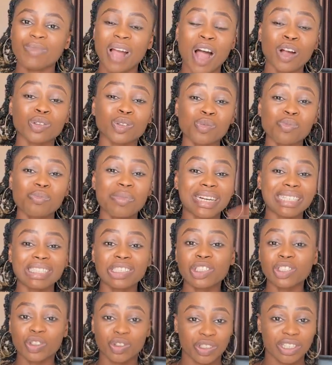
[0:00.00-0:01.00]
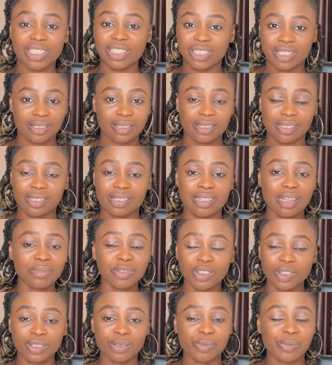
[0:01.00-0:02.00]
how to manage stress let
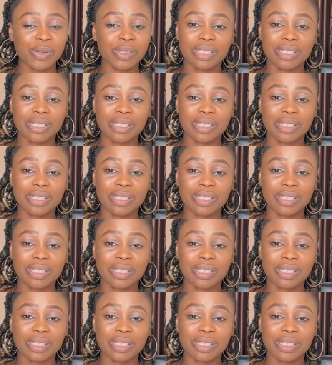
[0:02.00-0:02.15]
me just